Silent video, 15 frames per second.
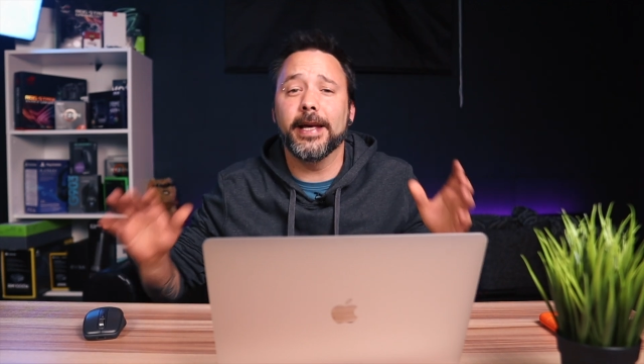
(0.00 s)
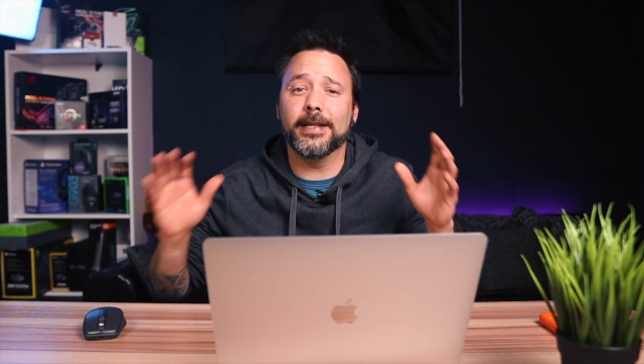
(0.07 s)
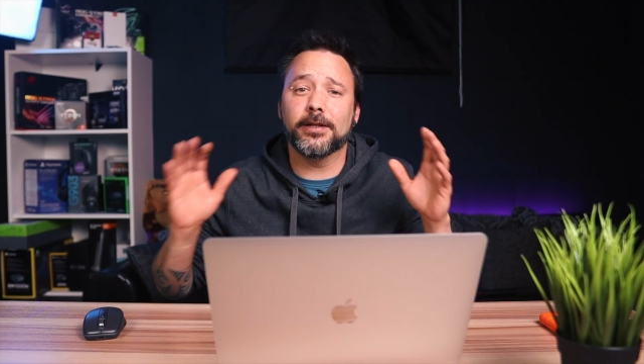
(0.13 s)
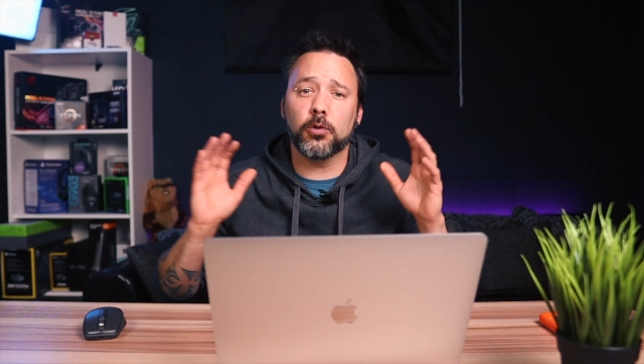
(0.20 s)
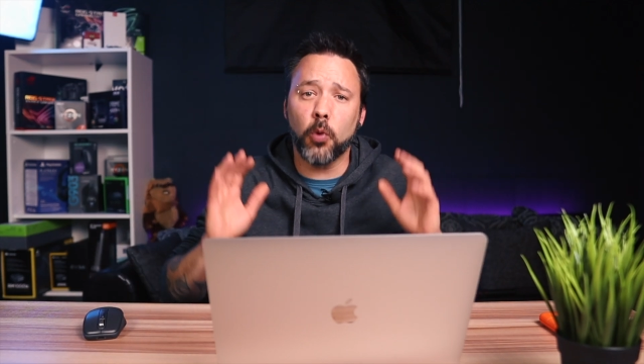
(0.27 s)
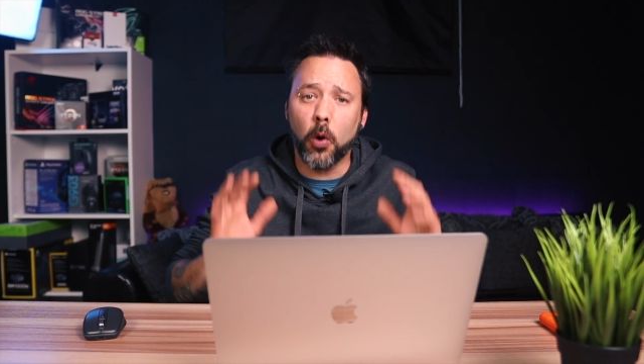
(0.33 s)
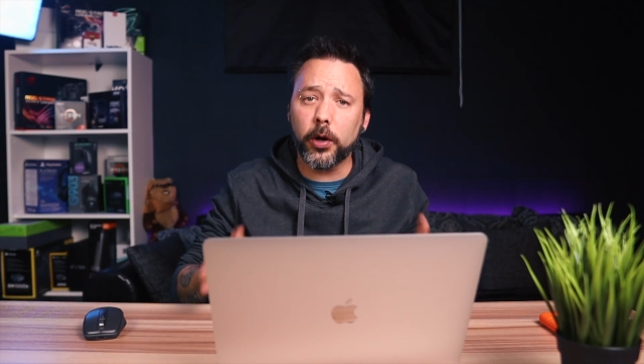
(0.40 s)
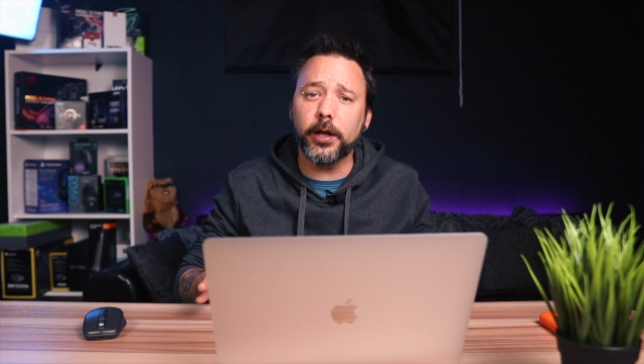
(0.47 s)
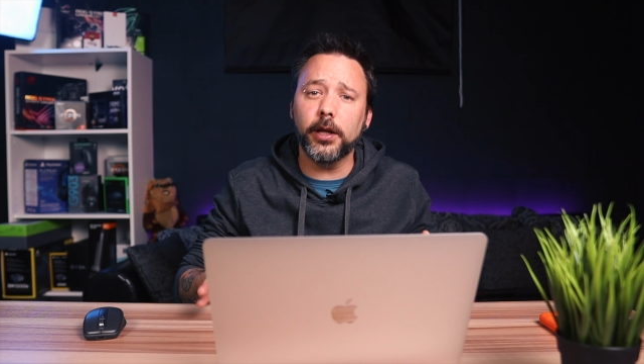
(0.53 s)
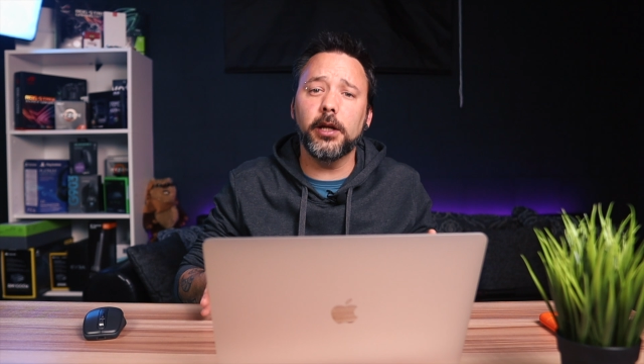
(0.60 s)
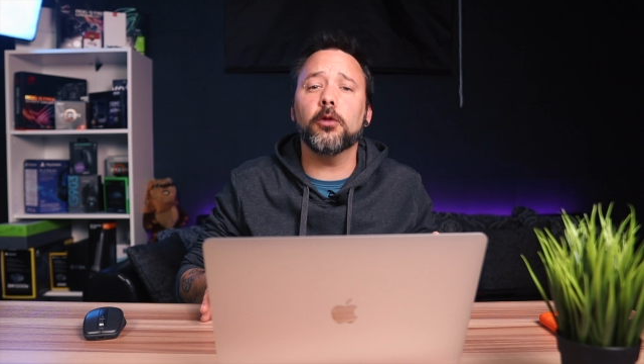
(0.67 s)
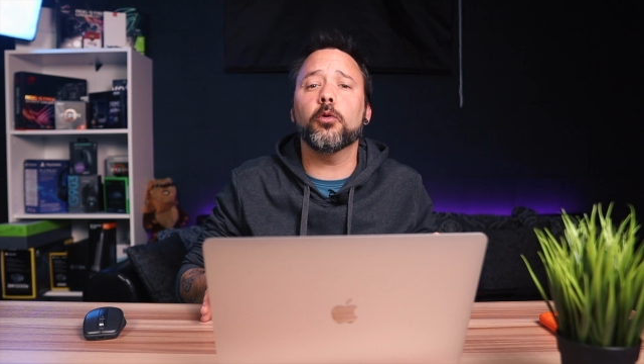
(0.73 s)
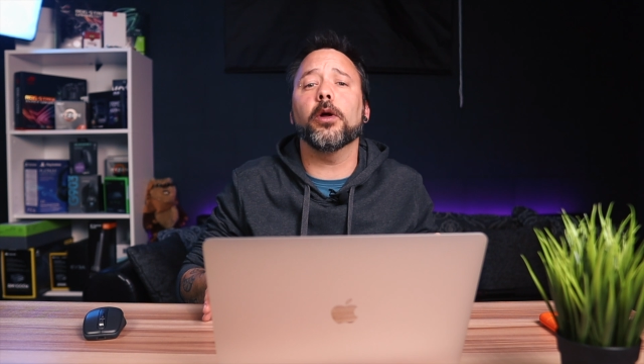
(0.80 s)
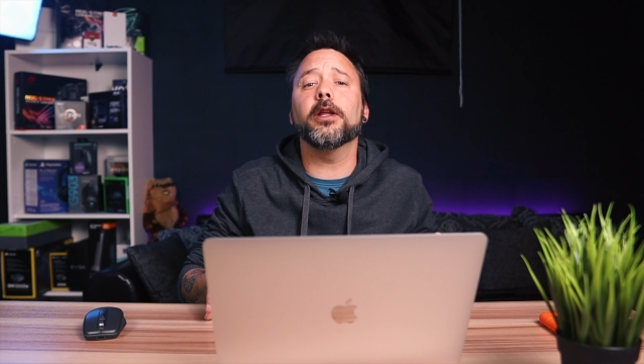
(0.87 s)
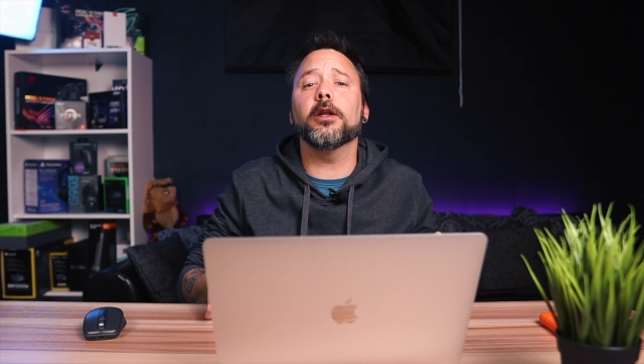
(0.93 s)
it's working
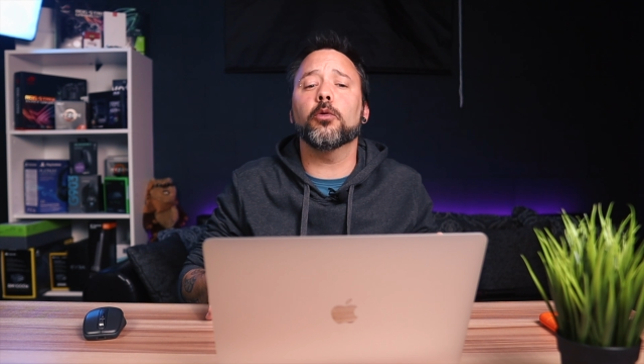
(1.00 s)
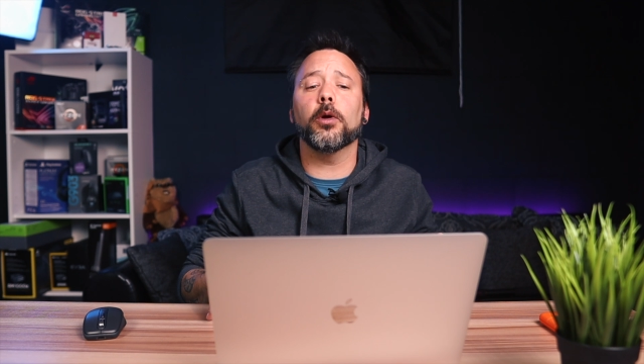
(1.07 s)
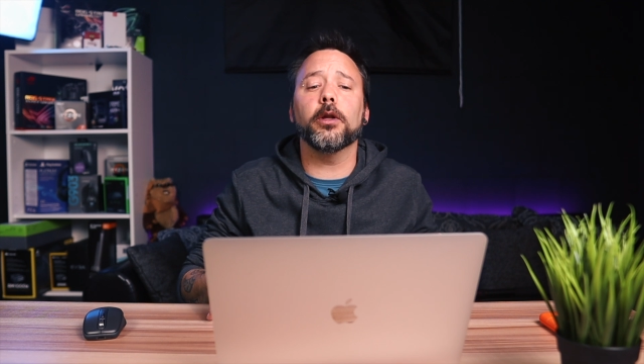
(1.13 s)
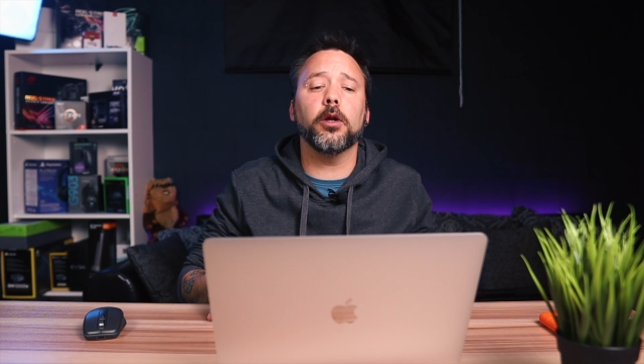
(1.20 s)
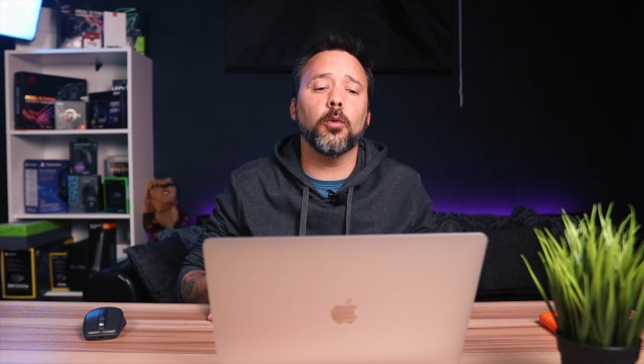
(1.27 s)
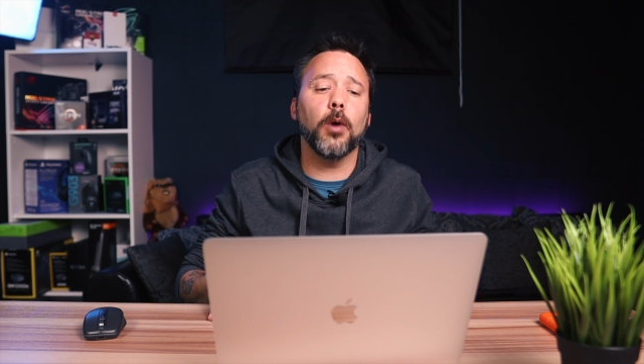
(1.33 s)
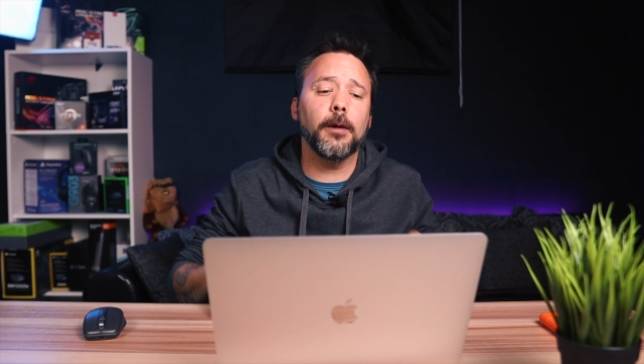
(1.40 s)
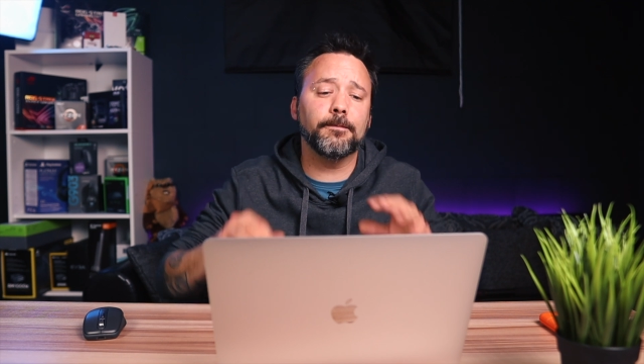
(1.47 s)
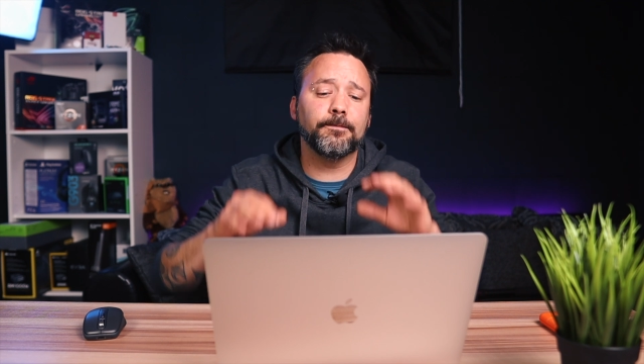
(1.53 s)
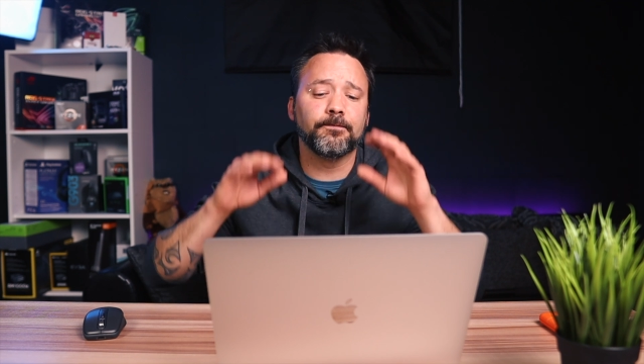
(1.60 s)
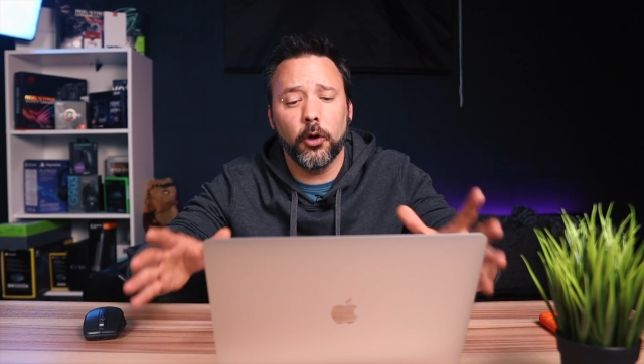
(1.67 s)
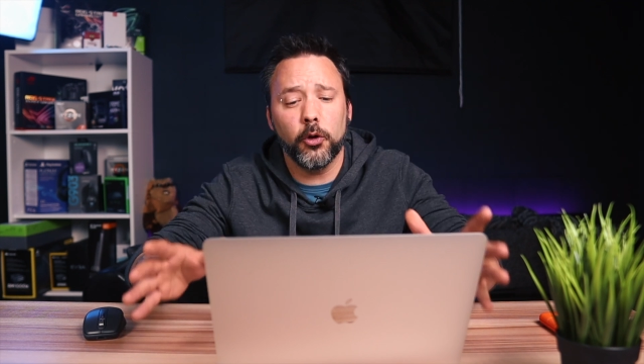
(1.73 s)
in 2021,